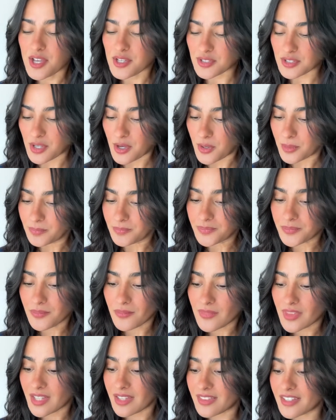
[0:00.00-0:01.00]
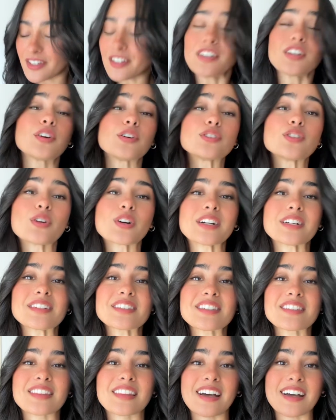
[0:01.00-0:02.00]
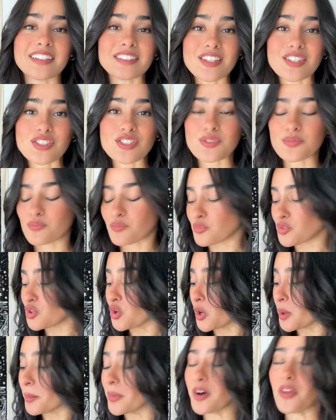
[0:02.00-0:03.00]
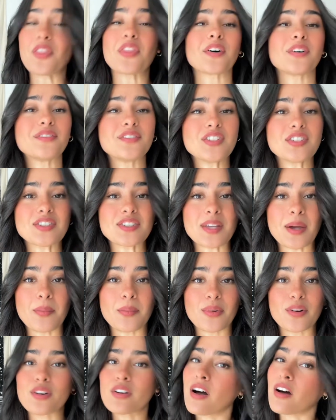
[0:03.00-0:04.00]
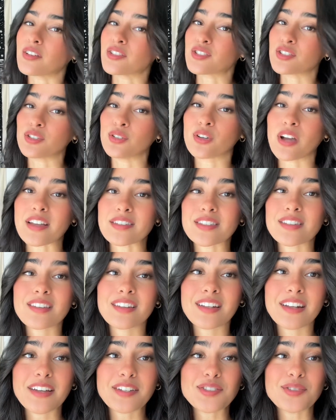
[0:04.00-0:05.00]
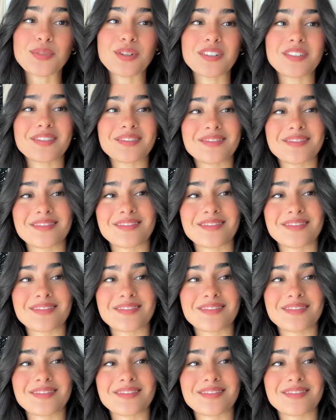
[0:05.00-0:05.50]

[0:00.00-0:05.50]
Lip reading: So there you go, Taurus. That's your month of December. I'll see you guys in the next one.